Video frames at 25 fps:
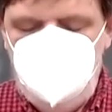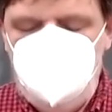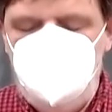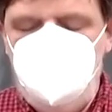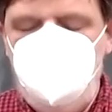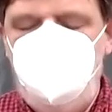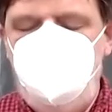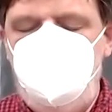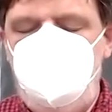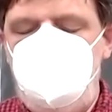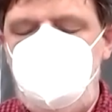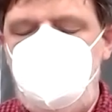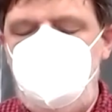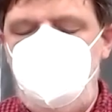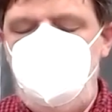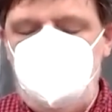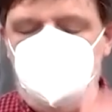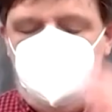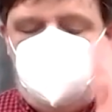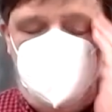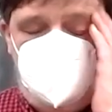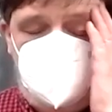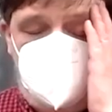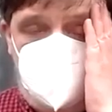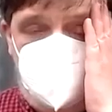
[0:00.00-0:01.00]
so first of
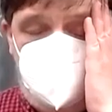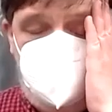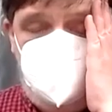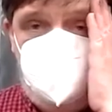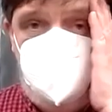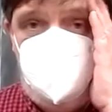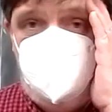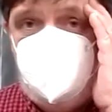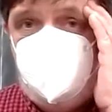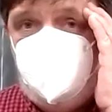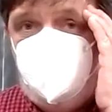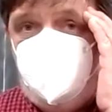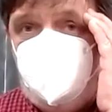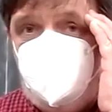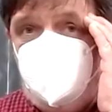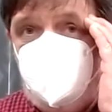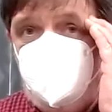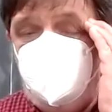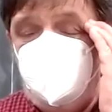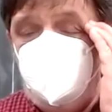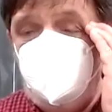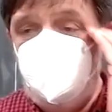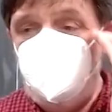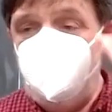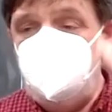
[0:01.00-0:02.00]
all, I really have to
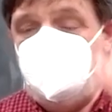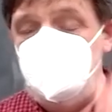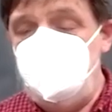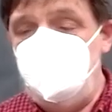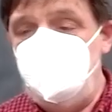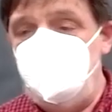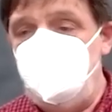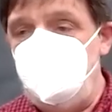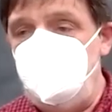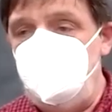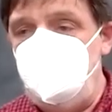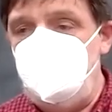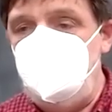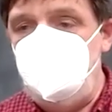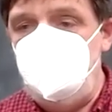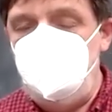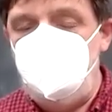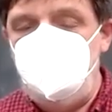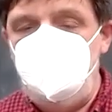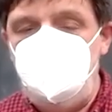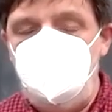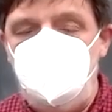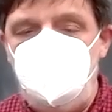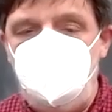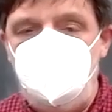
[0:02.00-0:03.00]
apologize for not
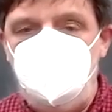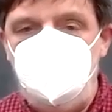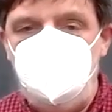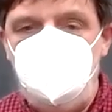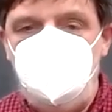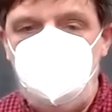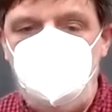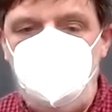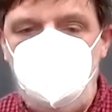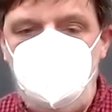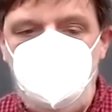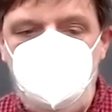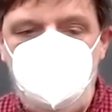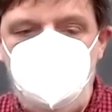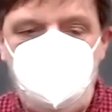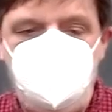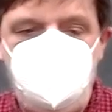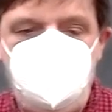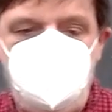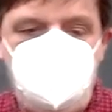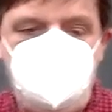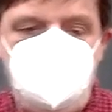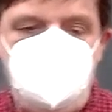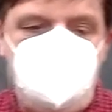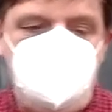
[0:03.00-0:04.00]
having graded
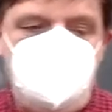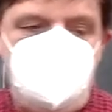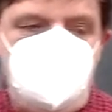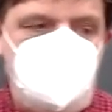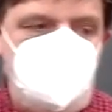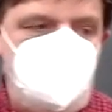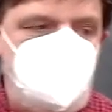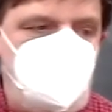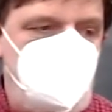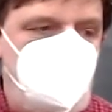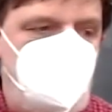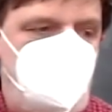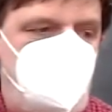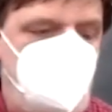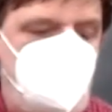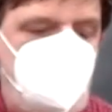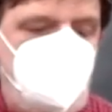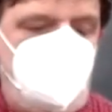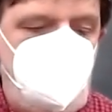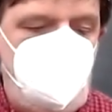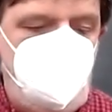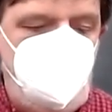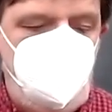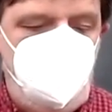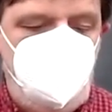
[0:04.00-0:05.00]
the first assignment
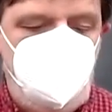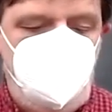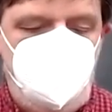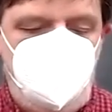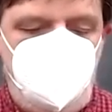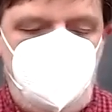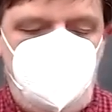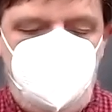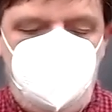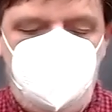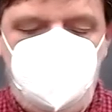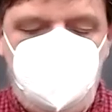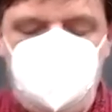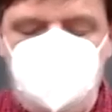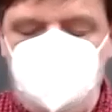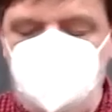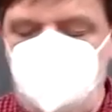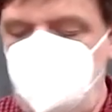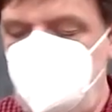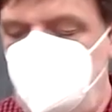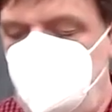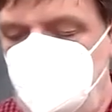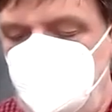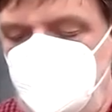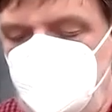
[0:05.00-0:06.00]
yet. and
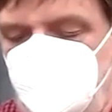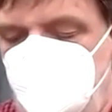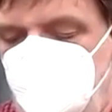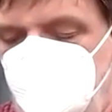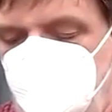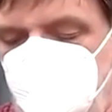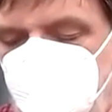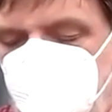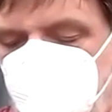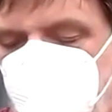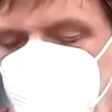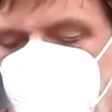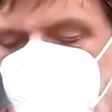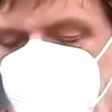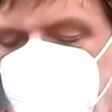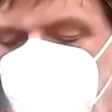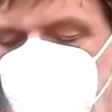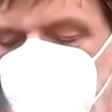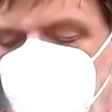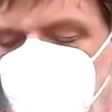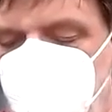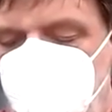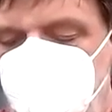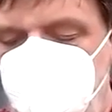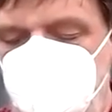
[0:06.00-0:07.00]
I
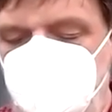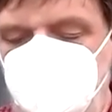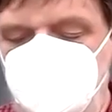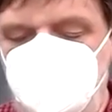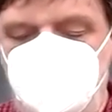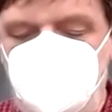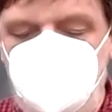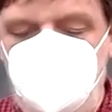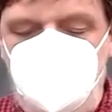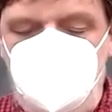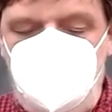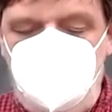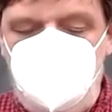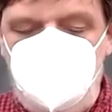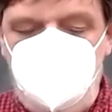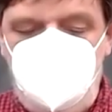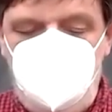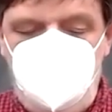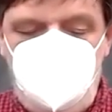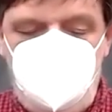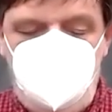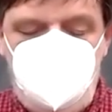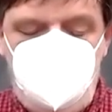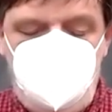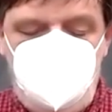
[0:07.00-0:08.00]
don't know when that's going to
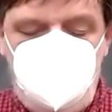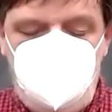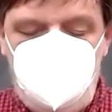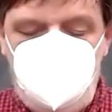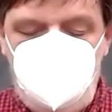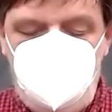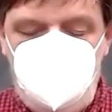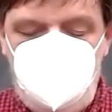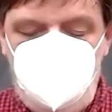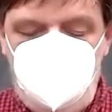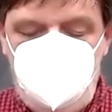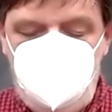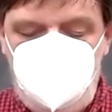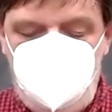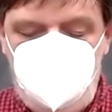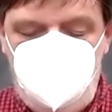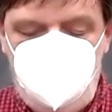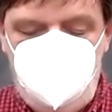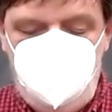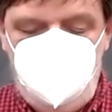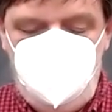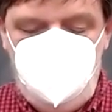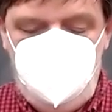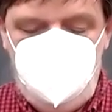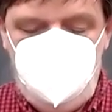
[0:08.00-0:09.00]
happen.
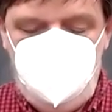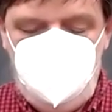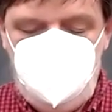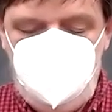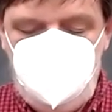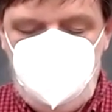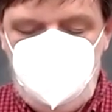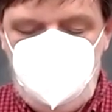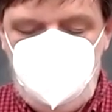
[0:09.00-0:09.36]
Um,